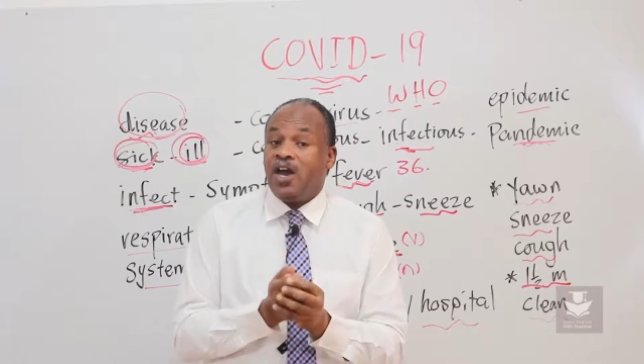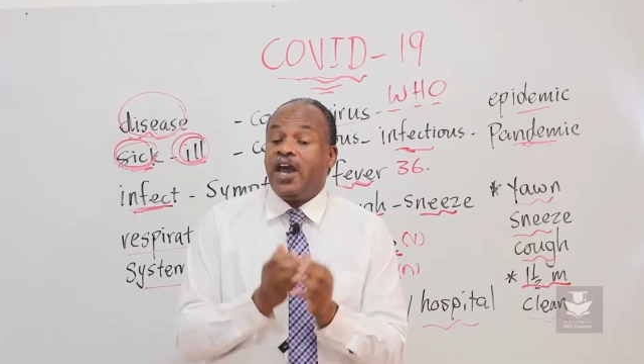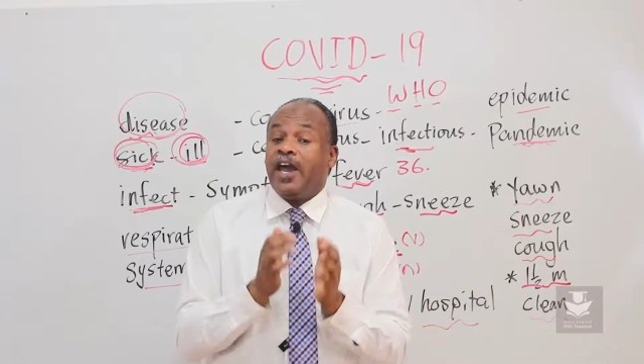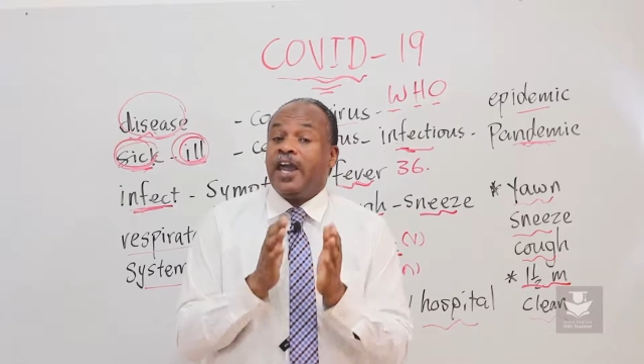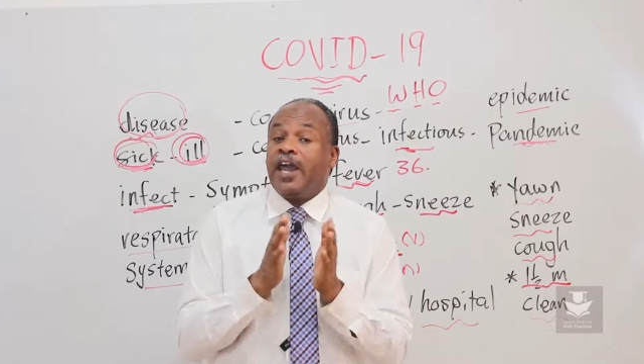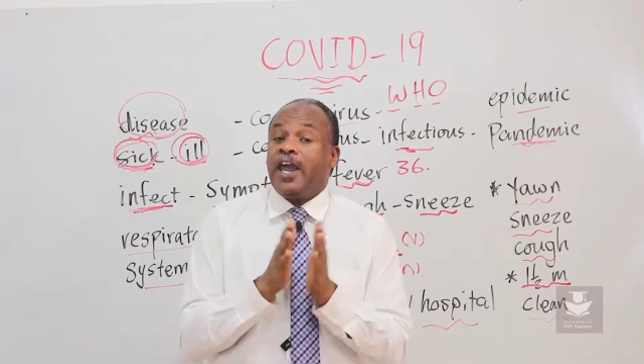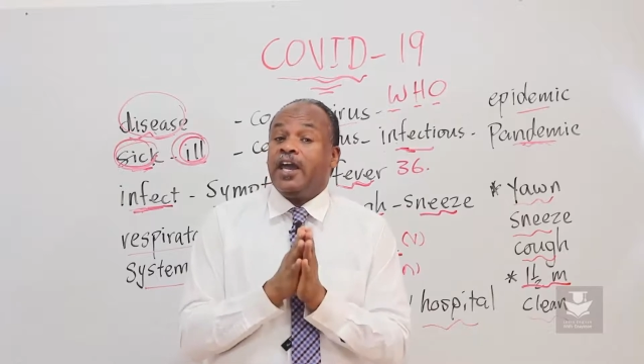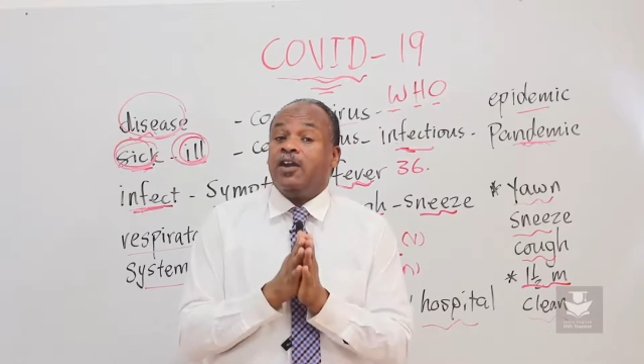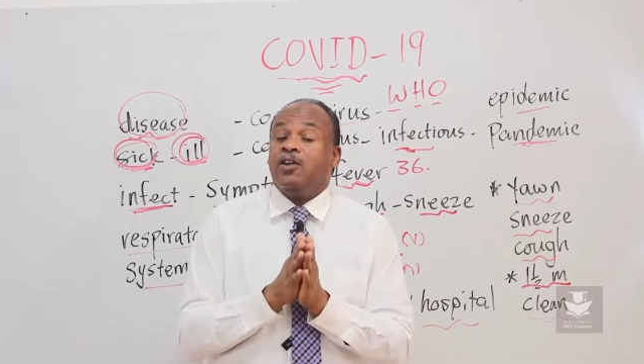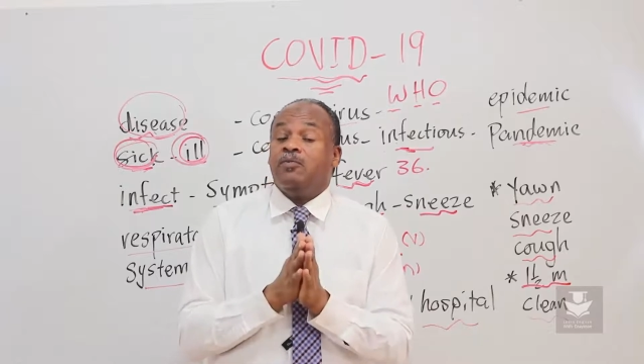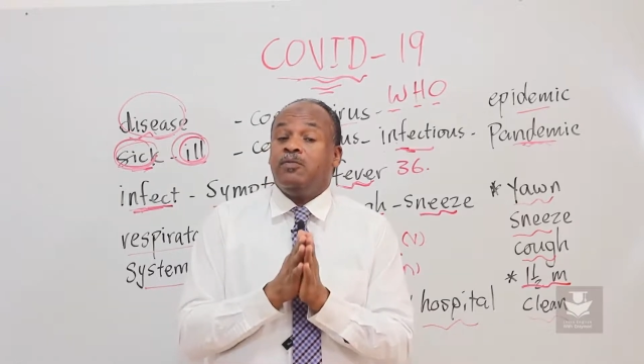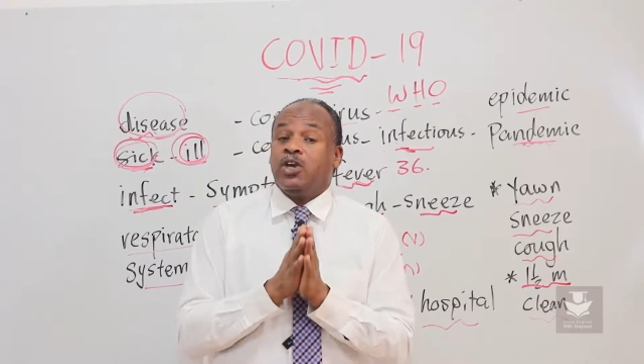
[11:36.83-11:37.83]

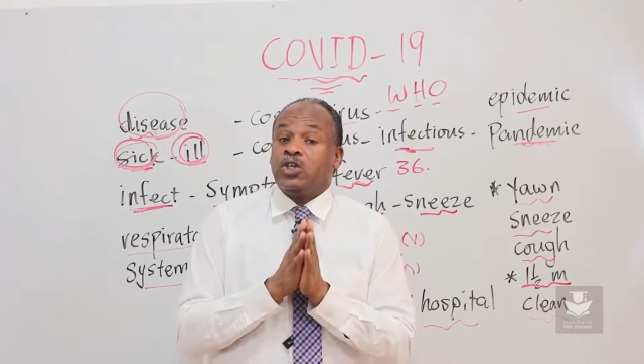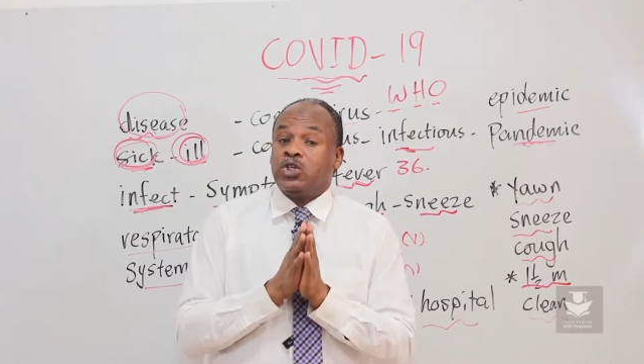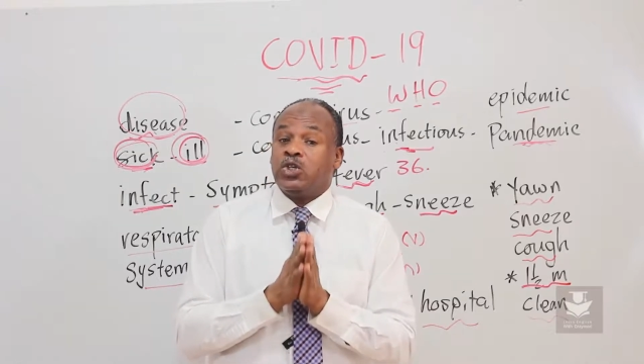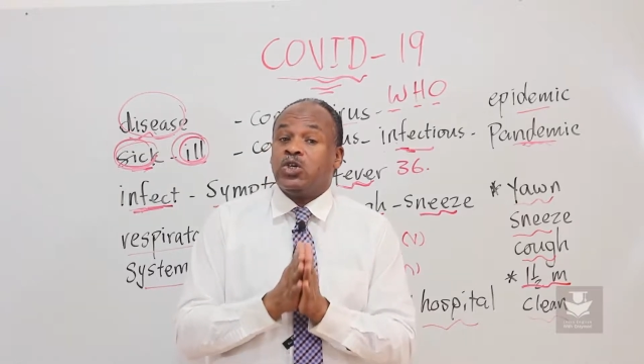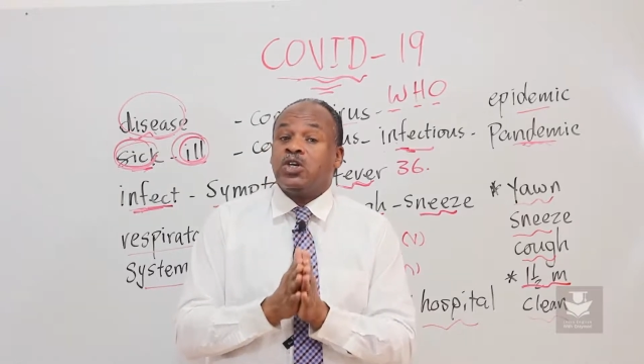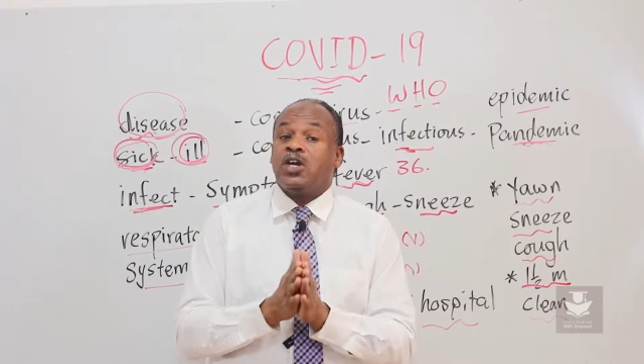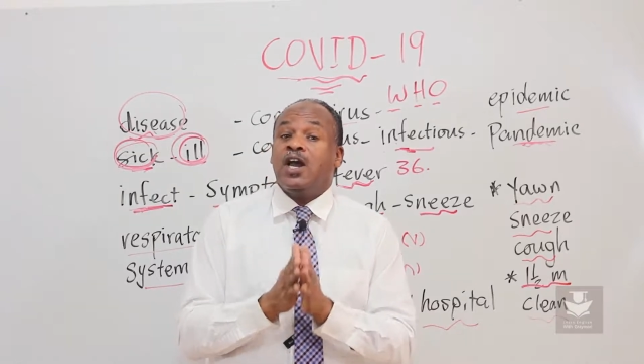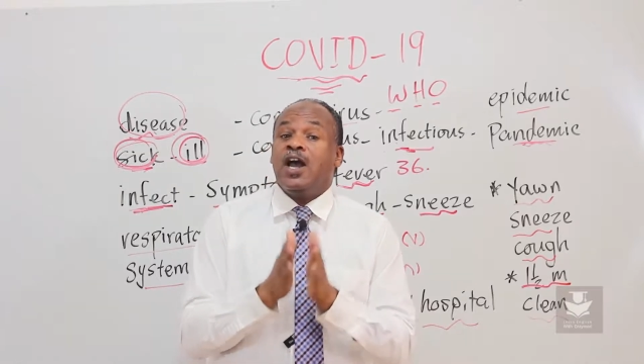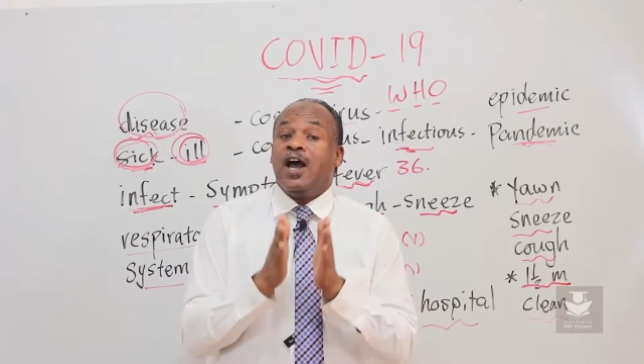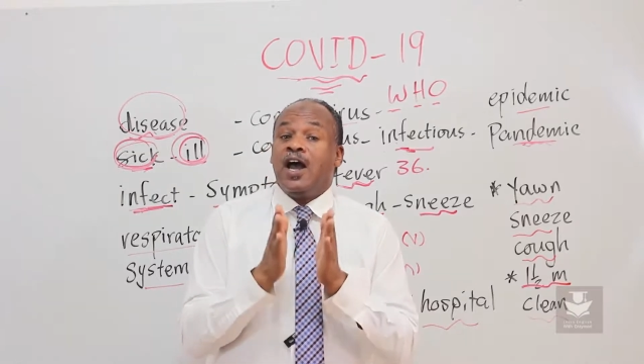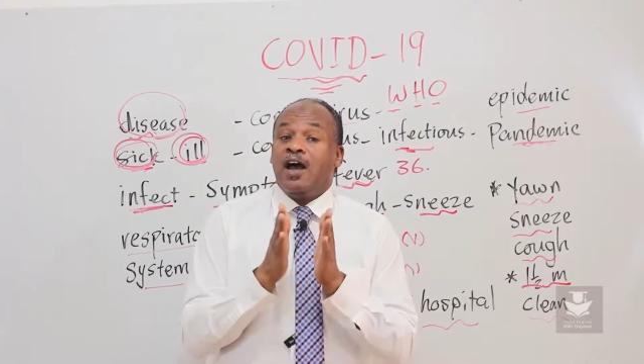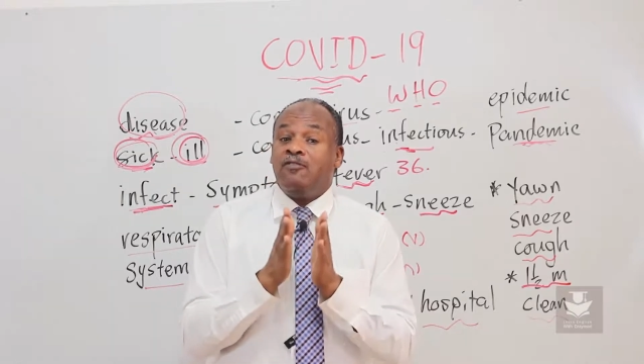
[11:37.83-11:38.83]
again, make sure
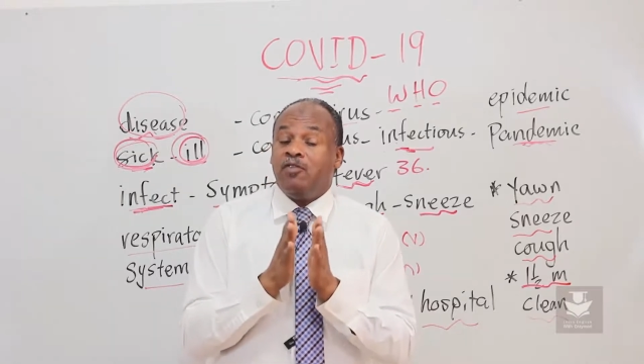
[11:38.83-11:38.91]
have